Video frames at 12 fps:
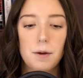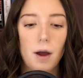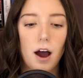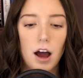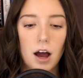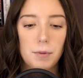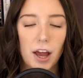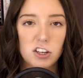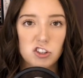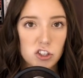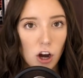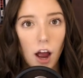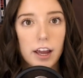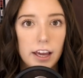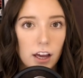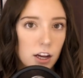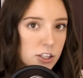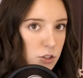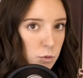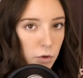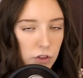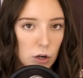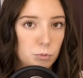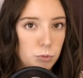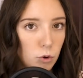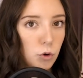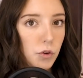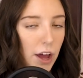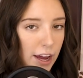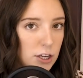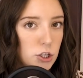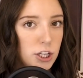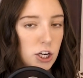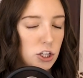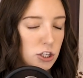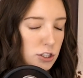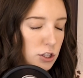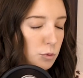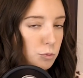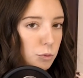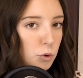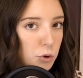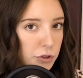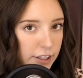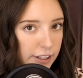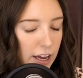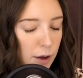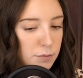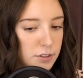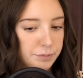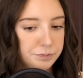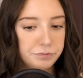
and shocking us with their bold accusations, their bold claims.